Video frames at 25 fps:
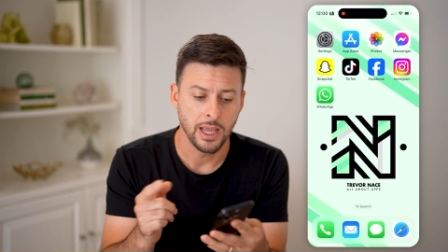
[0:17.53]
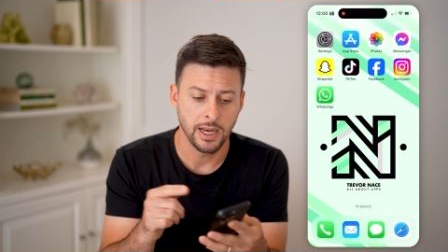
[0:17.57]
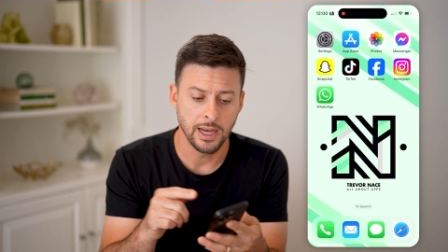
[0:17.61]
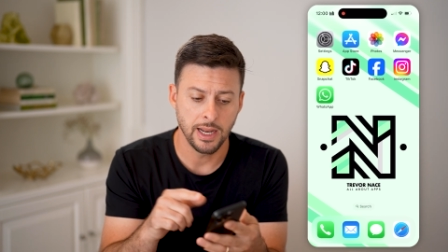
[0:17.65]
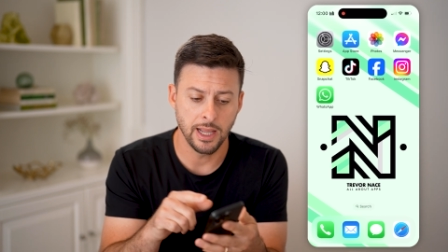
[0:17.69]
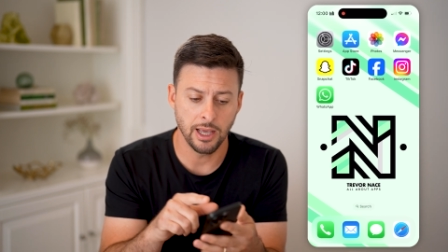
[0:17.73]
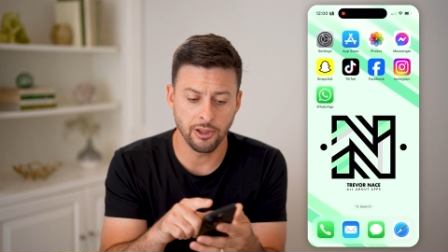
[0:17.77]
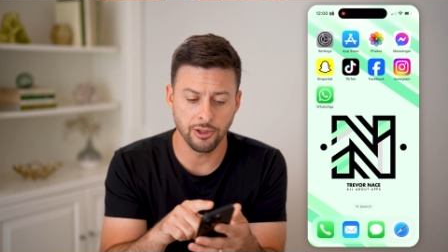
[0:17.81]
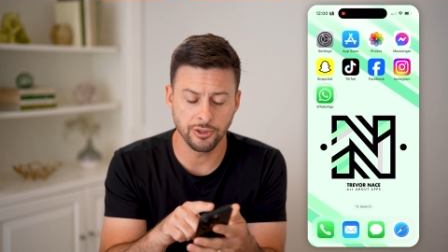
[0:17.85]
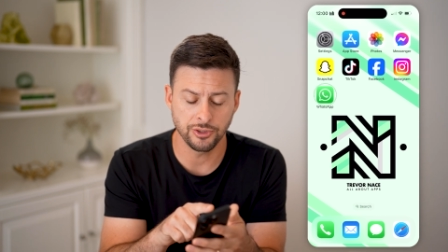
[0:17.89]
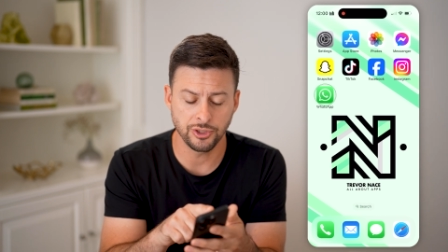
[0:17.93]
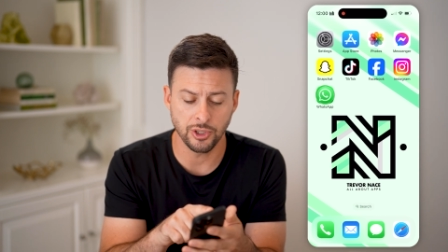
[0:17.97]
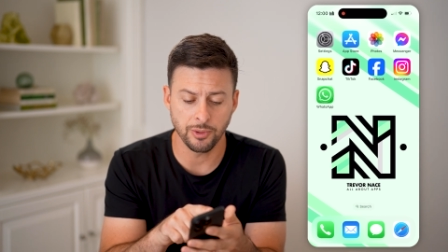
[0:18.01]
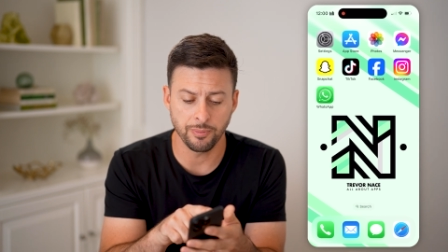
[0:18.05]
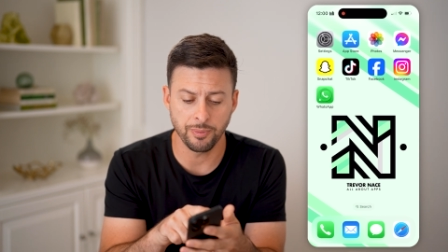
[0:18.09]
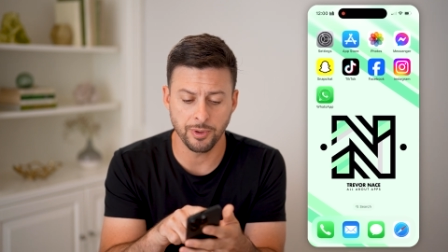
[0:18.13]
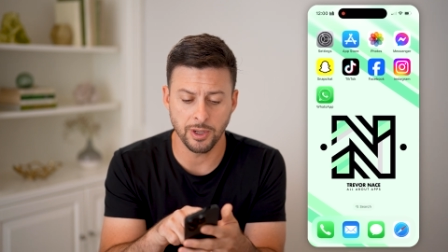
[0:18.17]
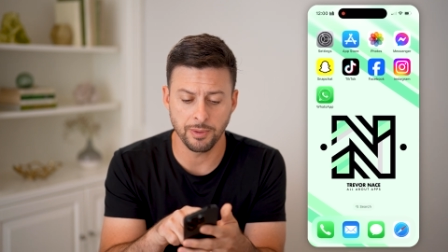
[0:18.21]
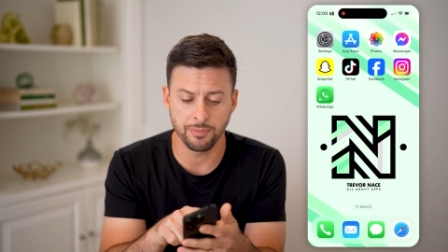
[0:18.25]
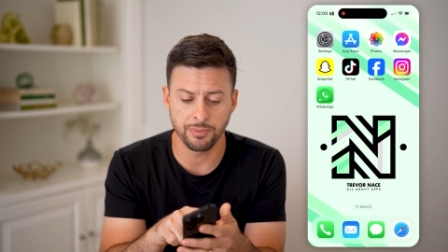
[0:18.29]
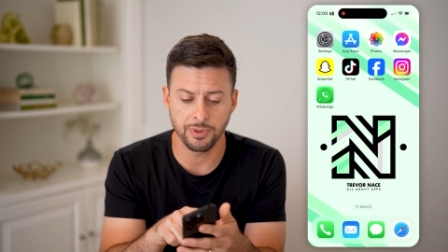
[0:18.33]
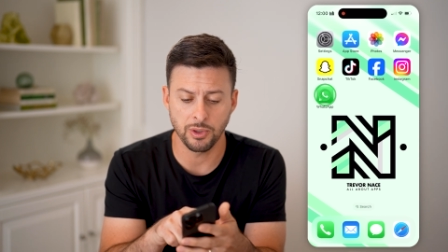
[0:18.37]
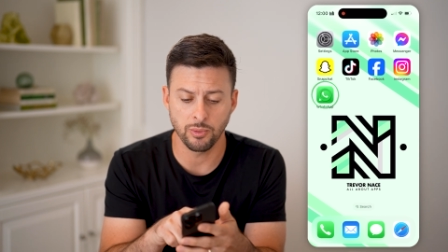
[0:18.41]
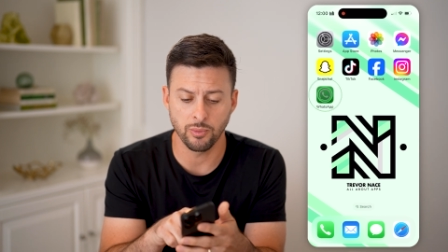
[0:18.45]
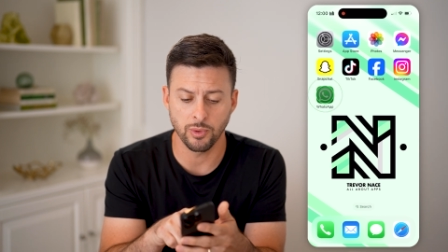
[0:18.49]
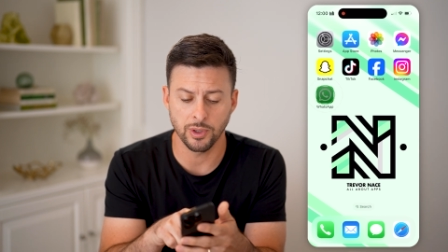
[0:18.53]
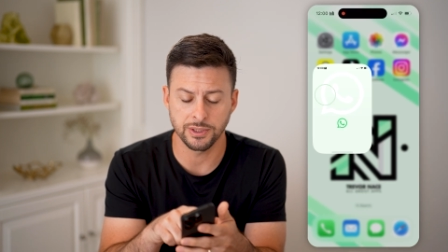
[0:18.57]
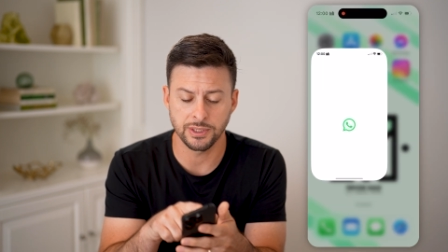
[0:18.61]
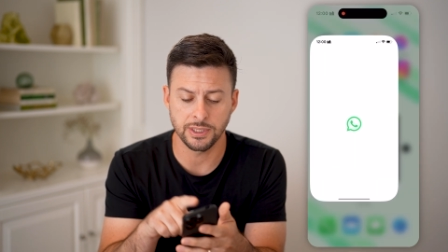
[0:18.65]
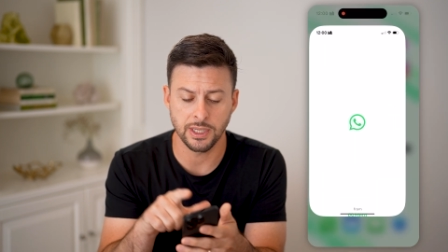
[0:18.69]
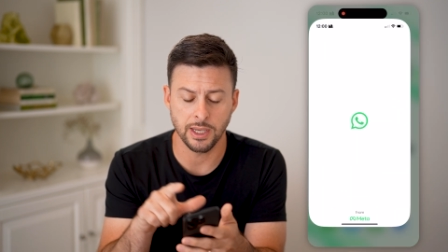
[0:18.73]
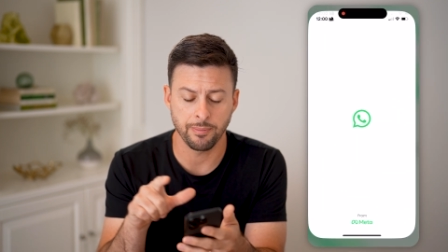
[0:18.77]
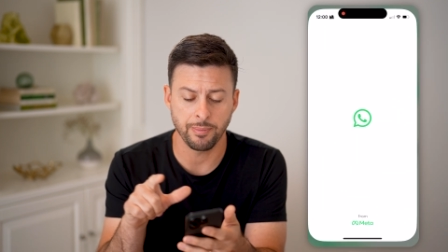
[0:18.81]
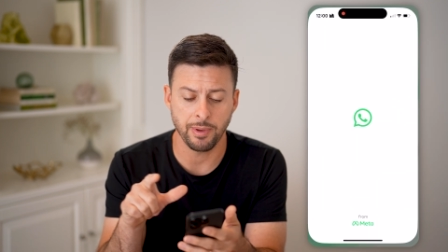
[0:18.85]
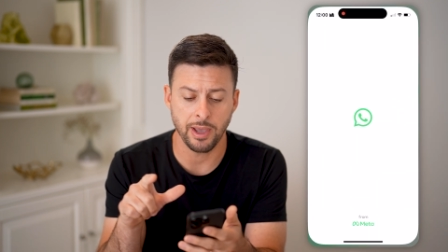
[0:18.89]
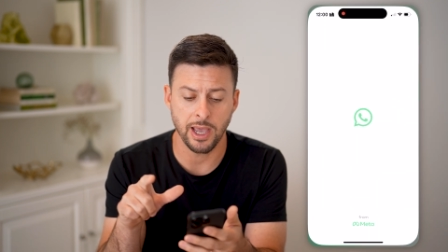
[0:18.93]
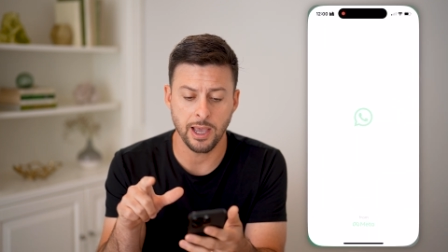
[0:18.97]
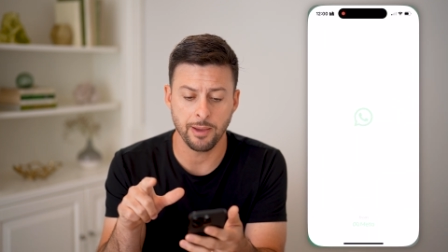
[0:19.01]
Now, let's open up the
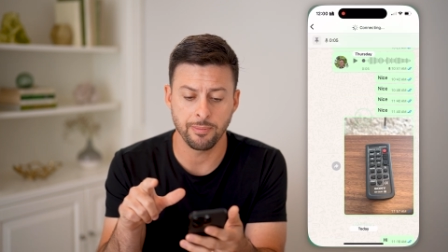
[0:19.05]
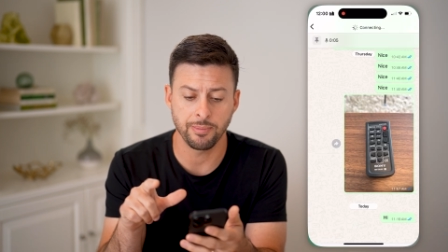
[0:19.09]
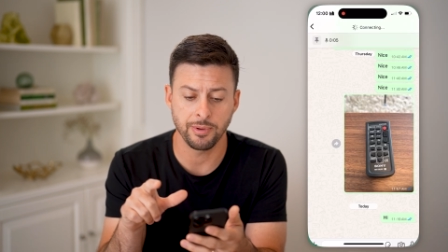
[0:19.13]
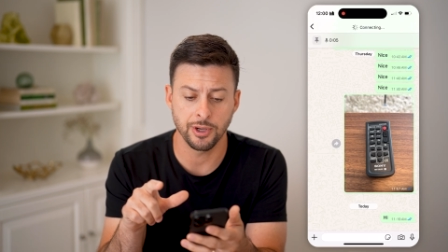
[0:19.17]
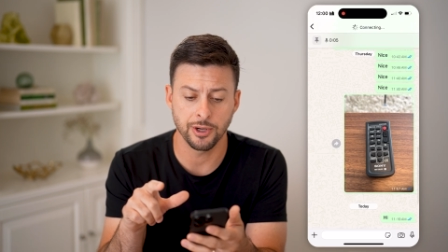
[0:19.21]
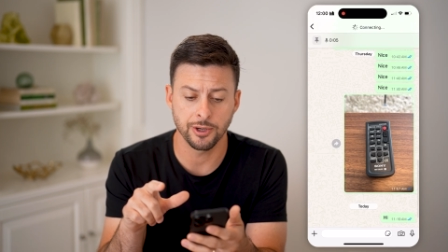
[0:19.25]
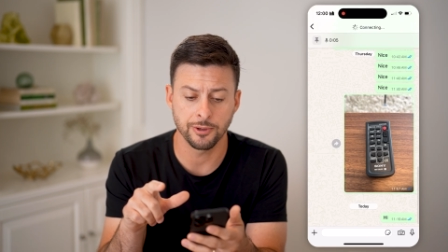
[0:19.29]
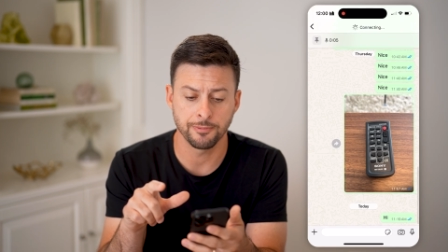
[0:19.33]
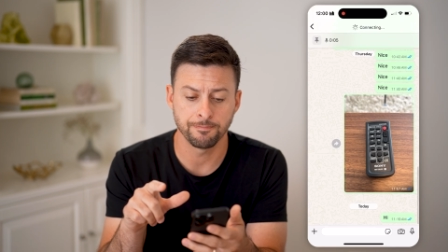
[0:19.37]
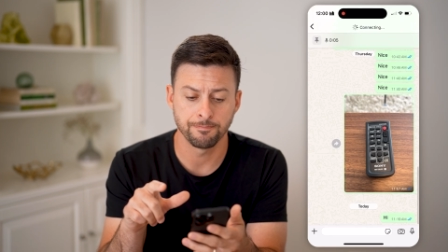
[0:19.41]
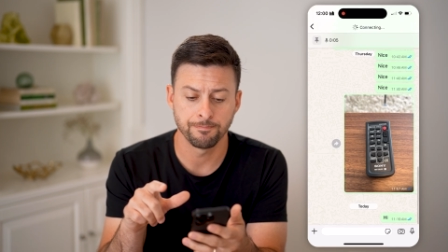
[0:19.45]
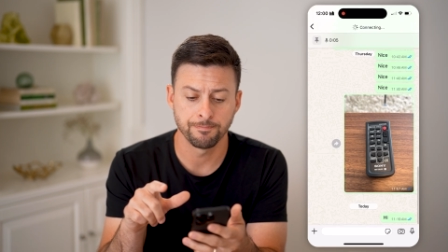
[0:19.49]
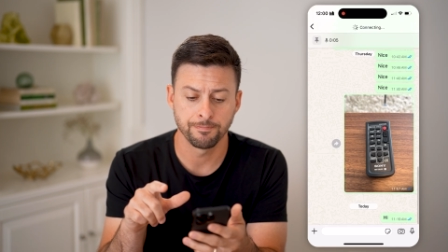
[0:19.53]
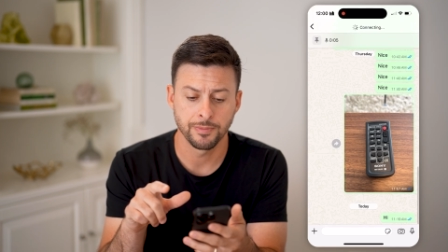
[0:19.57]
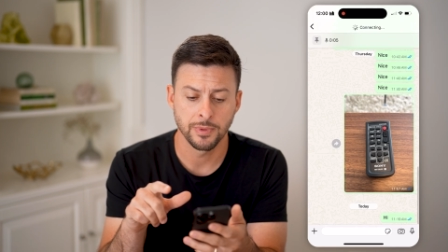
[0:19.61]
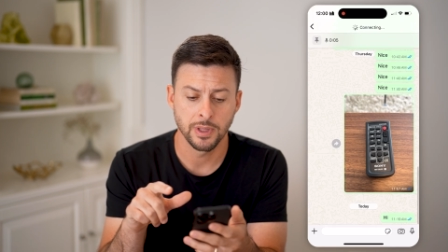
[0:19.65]
WhatsApp app here.